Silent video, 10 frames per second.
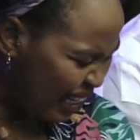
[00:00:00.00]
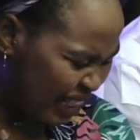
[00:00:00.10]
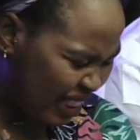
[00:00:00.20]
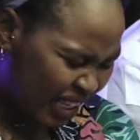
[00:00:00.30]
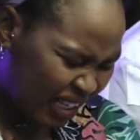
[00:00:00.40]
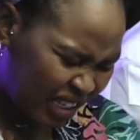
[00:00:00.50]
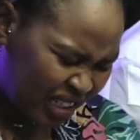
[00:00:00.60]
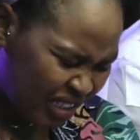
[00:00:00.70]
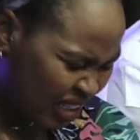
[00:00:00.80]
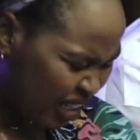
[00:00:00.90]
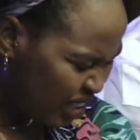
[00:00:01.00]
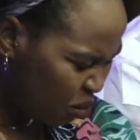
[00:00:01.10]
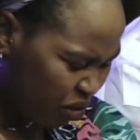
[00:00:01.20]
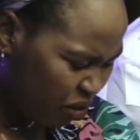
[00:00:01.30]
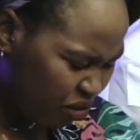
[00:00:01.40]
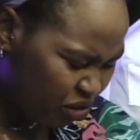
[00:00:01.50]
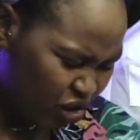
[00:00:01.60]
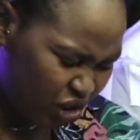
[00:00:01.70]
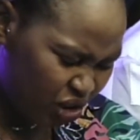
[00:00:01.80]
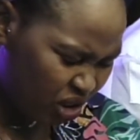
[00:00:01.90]
that has brought me joy
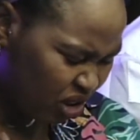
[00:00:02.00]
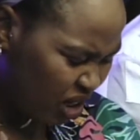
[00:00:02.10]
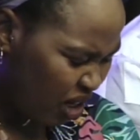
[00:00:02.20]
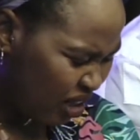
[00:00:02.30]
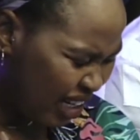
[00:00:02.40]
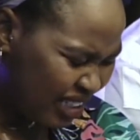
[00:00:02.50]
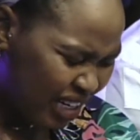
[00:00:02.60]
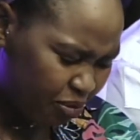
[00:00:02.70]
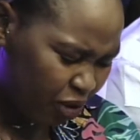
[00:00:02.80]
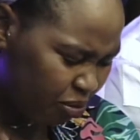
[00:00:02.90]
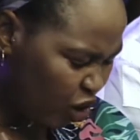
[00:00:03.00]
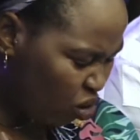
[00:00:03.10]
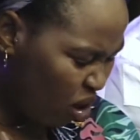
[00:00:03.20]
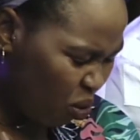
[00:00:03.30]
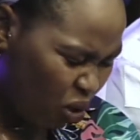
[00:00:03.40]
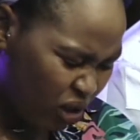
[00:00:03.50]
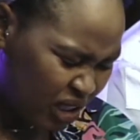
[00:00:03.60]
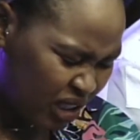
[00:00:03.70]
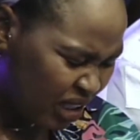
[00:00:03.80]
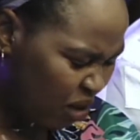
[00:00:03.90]
once. I
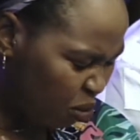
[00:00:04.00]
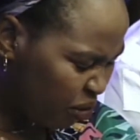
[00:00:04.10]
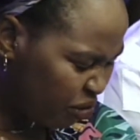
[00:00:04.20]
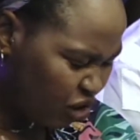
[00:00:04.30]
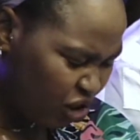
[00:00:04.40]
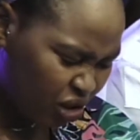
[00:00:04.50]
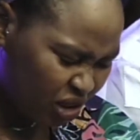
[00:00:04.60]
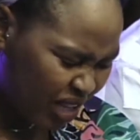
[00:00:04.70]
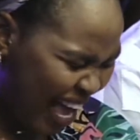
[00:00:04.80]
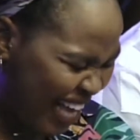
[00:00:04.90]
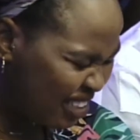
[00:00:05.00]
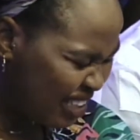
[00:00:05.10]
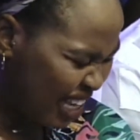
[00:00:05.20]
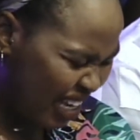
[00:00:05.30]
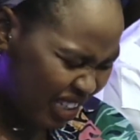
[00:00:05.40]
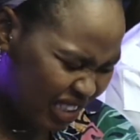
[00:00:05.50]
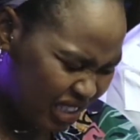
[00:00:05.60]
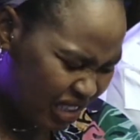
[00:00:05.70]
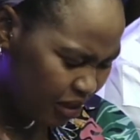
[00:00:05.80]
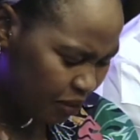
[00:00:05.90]
say consciously